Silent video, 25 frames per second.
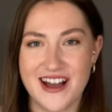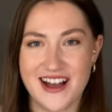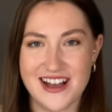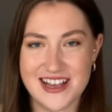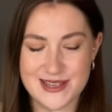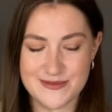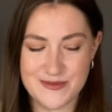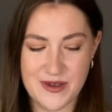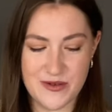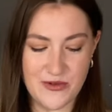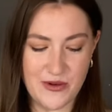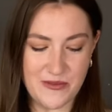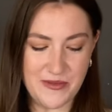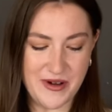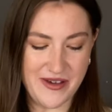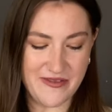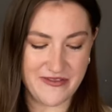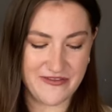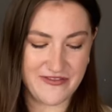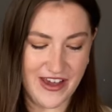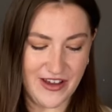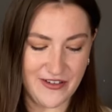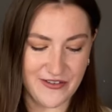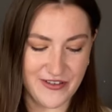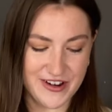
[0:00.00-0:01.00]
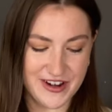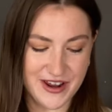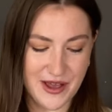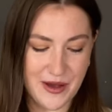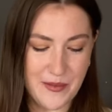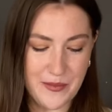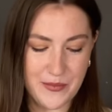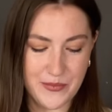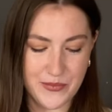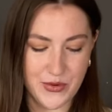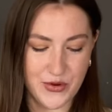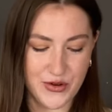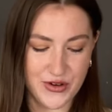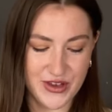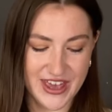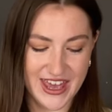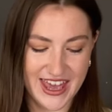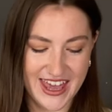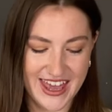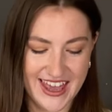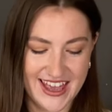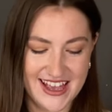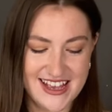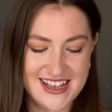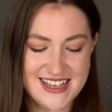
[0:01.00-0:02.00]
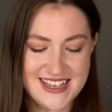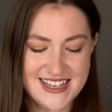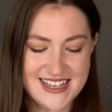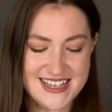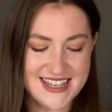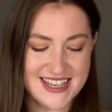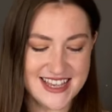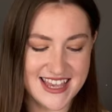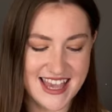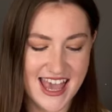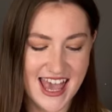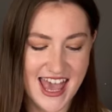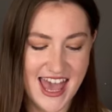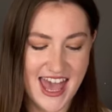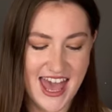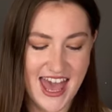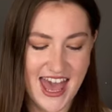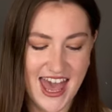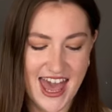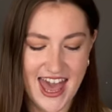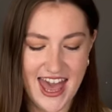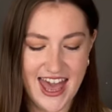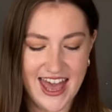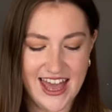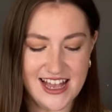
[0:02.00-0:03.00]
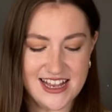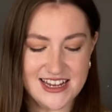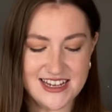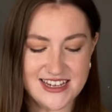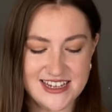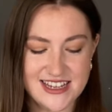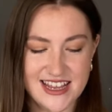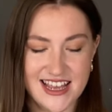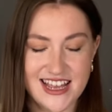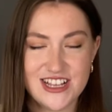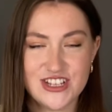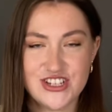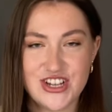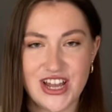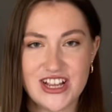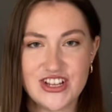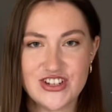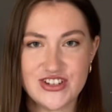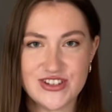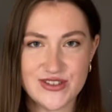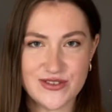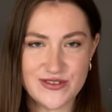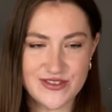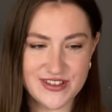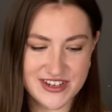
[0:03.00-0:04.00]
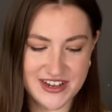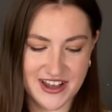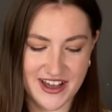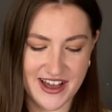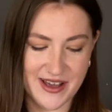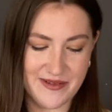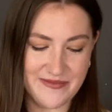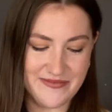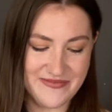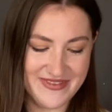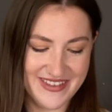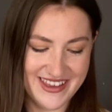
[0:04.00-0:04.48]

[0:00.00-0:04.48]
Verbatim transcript: asked me what my favourite book is, and it changes all the time.